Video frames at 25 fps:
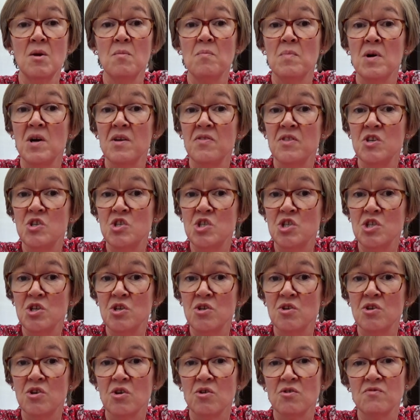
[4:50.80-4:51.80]
by the
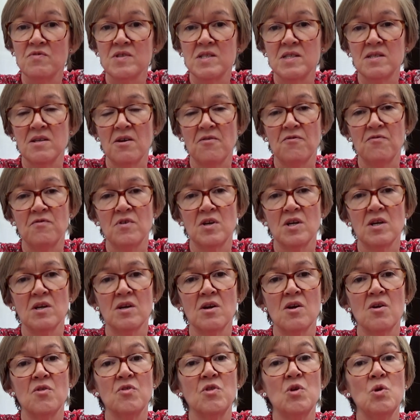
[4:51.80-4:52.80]
Duke of
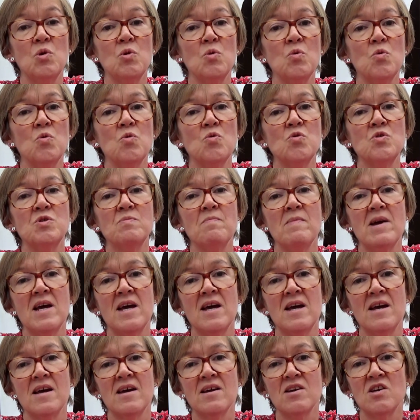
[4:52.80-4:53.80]
Suffolk, the Lord
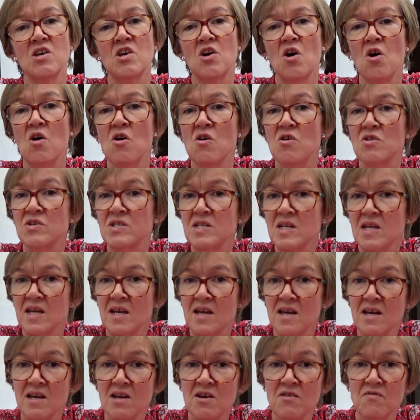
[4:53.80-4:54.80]
Mayor, Garter
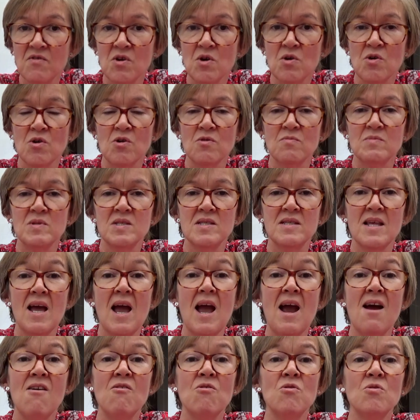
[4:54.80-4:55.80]
King of Arms, the
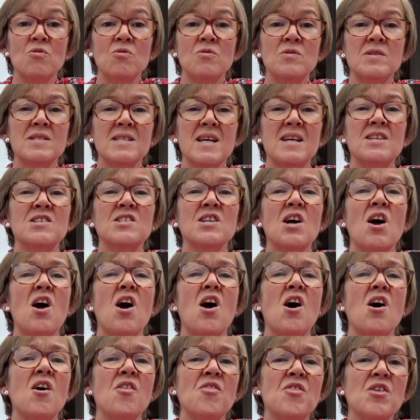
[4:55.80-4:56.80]
heralds and
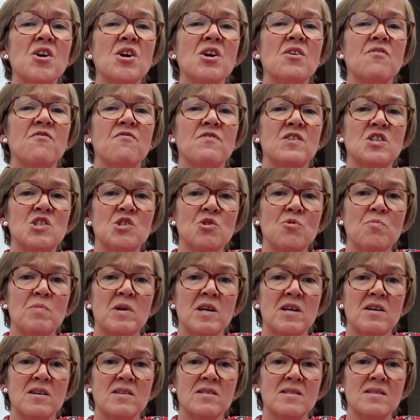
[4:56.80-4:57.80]
other official
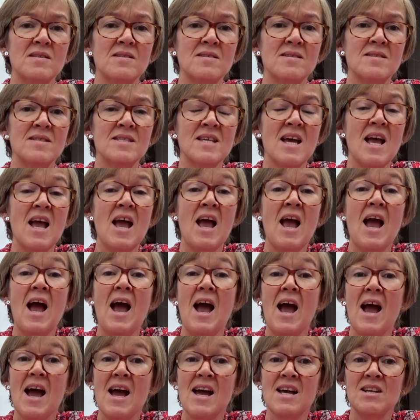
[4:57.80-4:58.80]
persons,
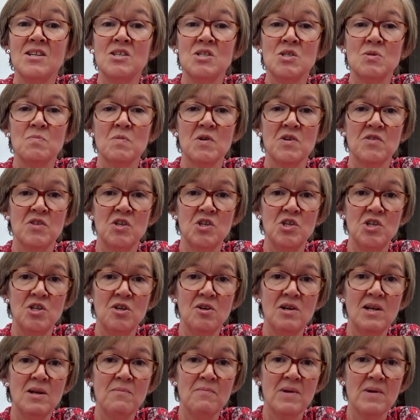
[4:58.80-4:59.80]
and by the newly